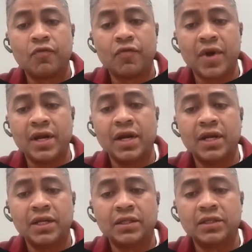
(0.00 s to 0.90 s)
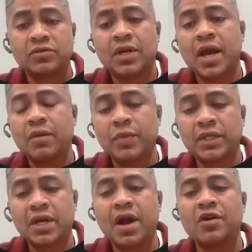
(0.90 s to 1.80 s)
Finally, this will help
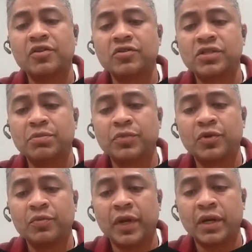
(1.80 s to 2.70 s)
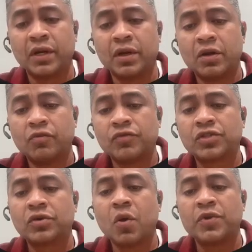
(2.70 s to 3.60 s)
in the continuous improvement,
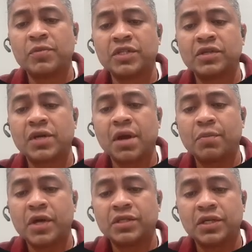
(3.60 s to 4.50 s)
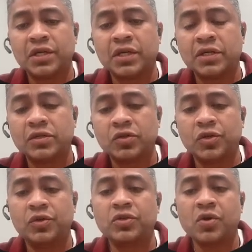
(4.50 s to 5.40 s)
which could optimize our capacity. So
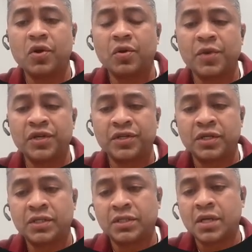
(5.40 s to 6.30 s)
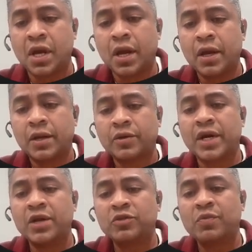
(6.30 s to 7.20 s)
use automations to
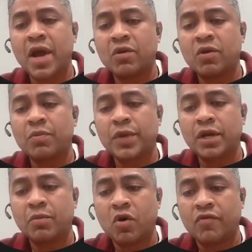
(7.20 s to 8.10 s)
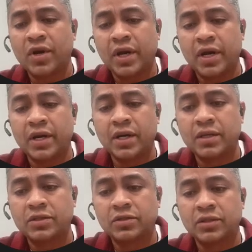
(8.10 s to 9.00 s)
reduce manual PMO
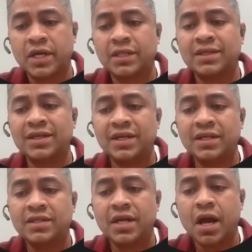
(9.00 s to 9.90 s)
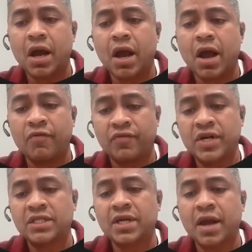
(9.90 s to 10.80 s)
overhead so that these
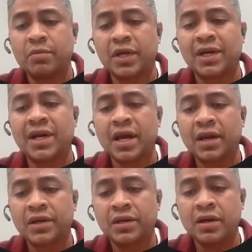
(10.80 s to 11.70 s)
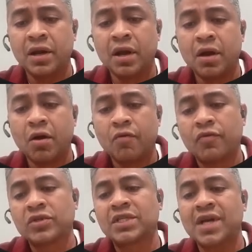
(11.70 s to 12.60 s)
efforts can be redirected
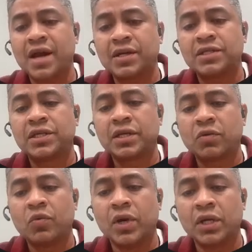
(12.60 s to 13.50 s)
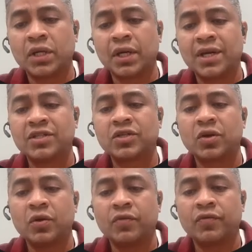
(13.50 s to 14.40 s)
for strategic work
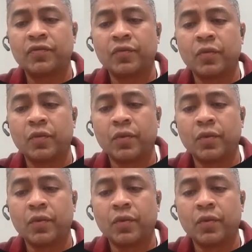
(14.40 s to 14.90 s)
instead of